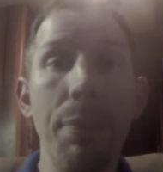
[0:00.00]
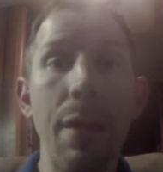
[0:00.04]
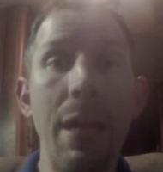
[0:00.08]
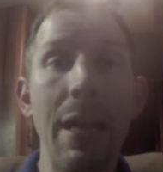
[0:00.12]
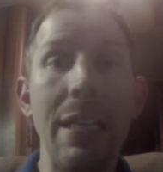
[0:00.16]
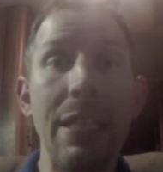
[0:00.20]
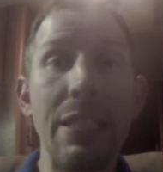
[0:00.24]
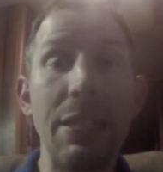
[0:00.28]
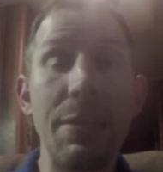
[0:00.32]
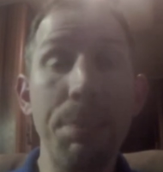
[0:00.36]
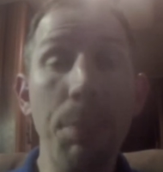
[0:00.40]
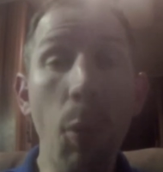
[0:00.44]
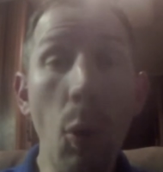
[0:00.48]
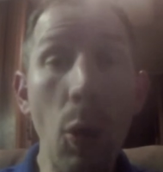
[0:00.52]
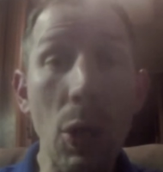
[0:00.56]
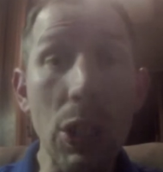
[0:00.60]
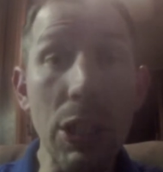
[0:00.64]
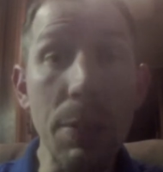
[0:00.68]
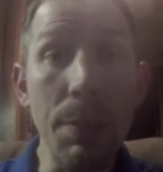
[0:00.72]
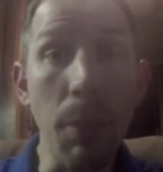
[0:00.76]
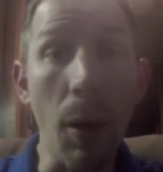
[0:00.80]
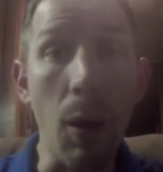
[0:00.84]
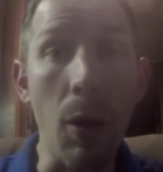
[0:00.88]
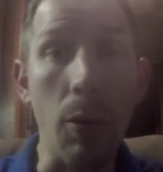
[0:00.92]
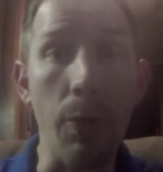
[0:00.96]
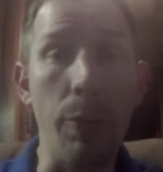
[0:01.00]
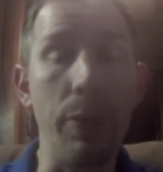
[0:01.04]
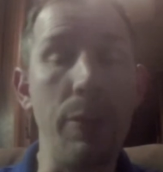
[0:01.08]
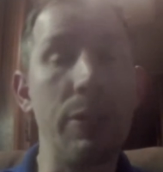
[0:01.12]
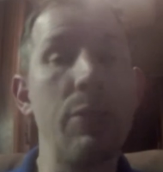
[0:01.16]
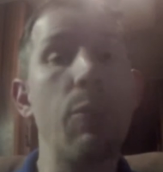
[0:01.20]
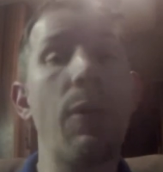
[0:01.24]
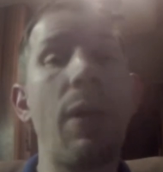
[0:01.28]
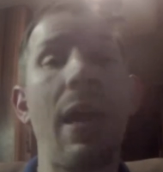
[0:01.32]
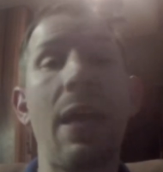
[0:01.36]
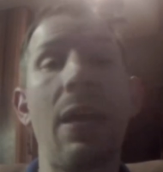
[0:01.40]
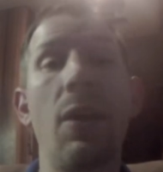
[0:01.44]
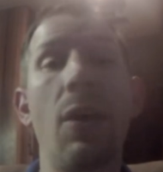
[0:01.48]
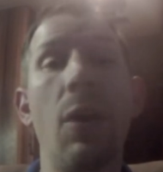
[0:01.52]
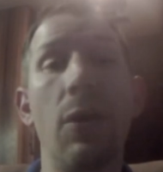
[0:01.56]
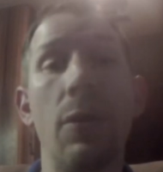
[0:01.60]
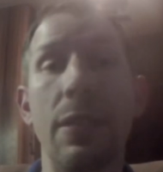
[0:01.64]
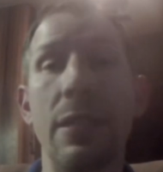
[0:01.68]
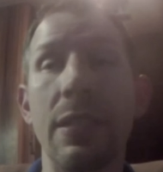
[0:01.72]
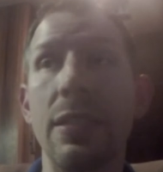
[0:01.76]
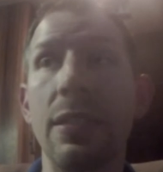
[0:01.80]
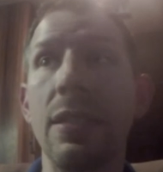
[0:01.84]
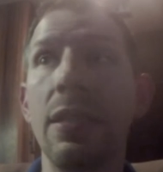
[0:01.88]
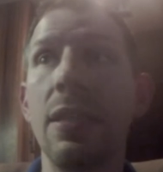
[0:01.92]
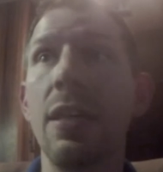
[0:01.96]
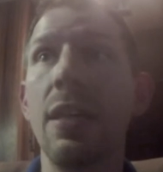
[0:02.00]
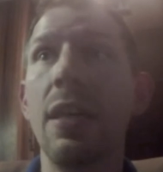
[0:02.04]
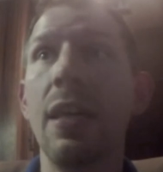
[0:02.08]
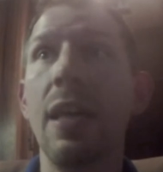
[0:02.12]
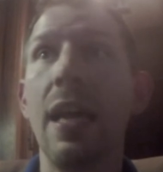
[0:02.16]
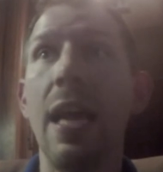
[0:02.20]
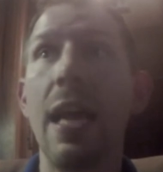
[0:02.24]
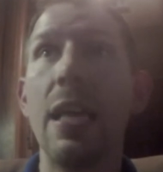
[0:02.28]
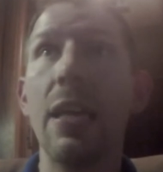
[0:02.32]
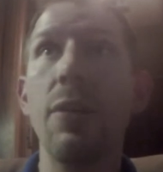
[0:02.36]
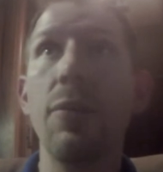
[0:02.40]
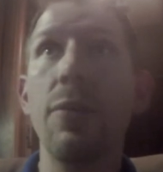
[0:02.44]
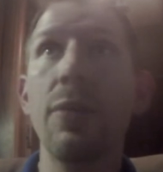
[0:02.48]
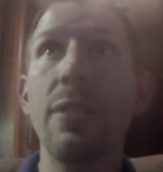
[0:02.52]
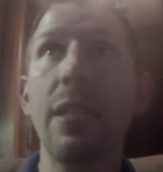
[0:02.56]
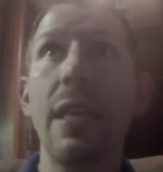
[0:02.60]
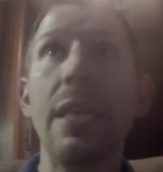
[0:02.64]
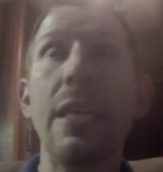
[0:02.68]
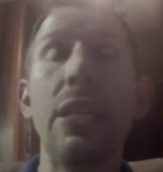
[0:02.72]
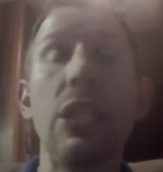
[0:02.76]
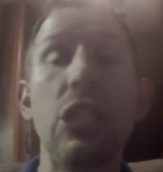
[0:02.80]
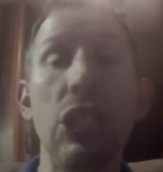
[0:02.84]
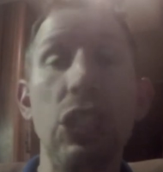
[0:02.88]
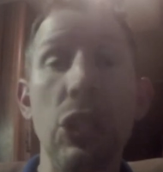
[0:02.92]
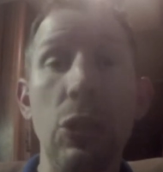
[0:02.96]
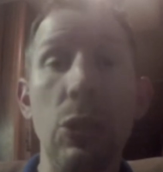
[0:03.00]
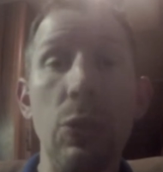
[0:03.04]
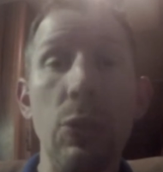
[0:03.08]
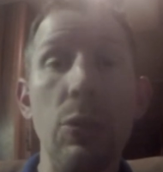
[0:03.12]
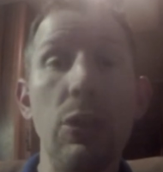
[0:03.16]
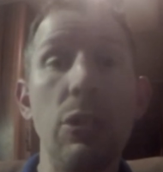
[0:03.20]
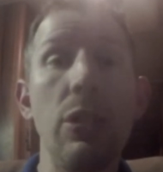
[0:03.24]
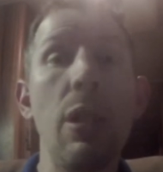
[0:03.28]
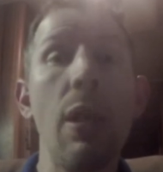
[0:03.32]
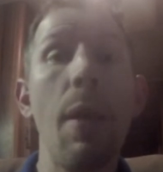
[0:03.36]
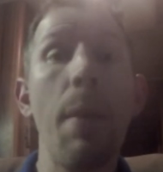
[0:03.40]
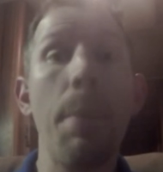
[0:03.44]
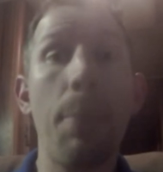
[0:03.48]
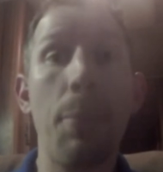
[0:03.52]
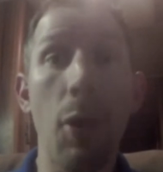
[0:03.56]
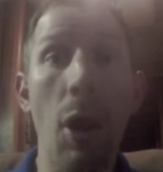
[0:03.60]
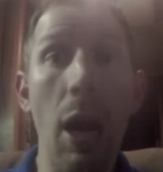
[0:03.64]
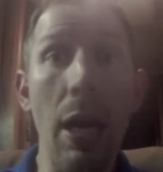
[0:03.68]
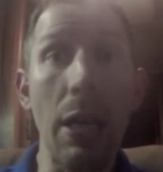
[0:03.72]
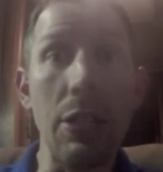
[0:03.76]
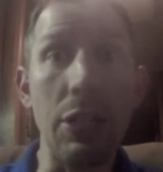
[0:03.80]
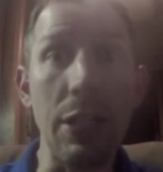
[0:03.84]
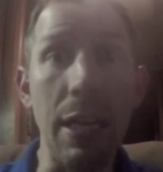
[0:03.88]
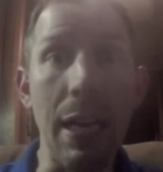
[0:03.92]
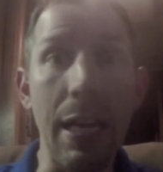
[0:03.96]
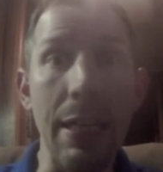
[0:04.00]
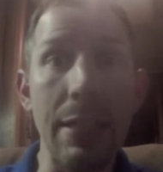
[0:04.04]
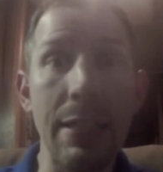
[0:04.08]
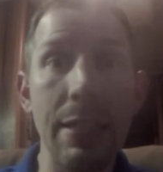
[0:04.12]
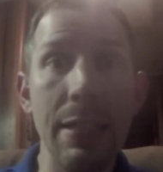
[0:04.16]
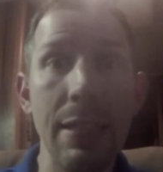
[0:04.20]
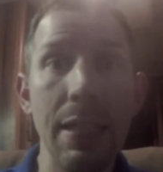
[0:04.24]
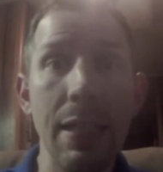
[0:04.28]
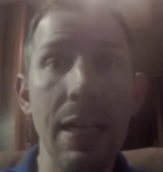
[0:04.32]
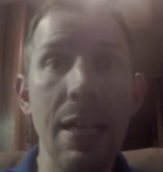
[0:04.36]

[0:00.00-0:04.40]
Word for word: a sports mall, was what I called it, and it was a huge project.